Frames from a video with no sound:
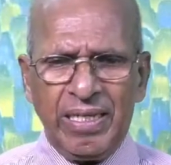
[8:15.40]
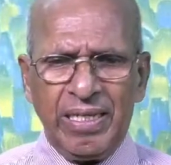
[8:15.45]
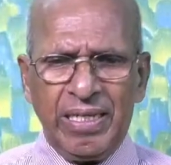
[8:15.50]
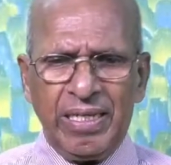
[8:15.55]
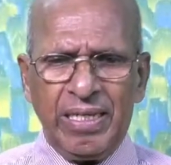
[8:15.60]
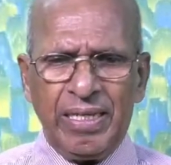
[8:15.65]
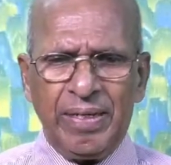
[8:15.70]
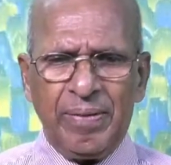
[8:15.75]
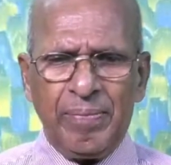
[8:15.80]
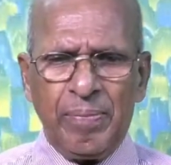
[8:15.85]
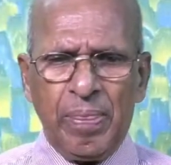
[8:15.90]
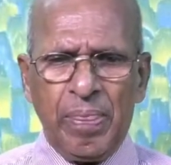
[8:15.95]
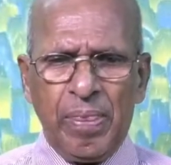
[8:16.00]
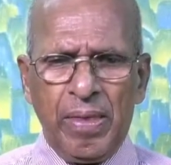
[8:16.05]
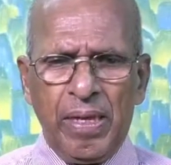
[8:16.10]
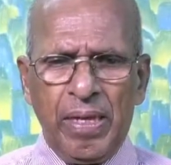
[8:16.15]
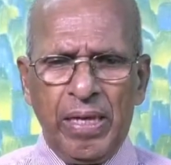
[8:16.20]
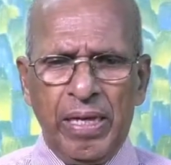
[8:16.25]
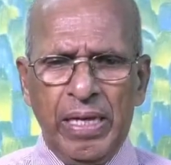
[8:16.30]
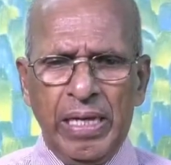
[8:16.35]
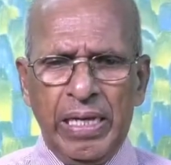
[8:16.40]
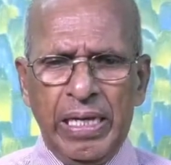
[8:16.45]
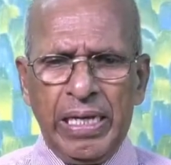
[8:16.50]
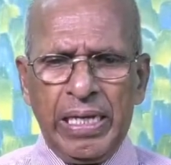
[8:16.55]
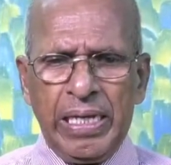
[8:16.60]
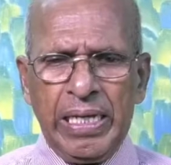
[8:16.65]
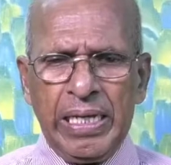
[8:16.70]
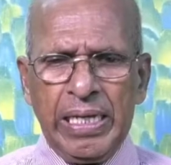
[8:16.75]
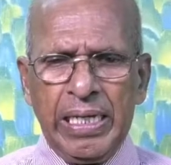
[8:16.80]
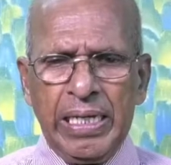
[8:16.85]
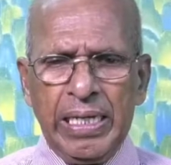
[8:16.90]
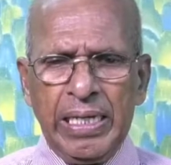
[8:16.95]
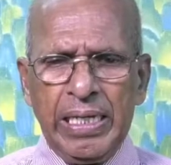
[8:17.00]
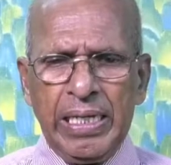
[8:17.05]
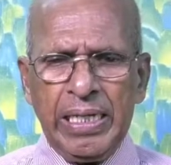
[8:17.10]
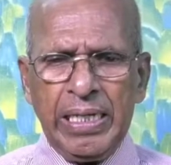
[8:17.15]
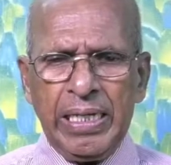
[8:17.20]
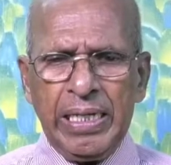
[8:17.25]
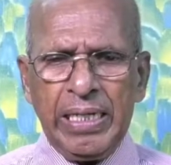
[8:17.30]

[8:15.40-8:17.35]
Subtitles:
(silence)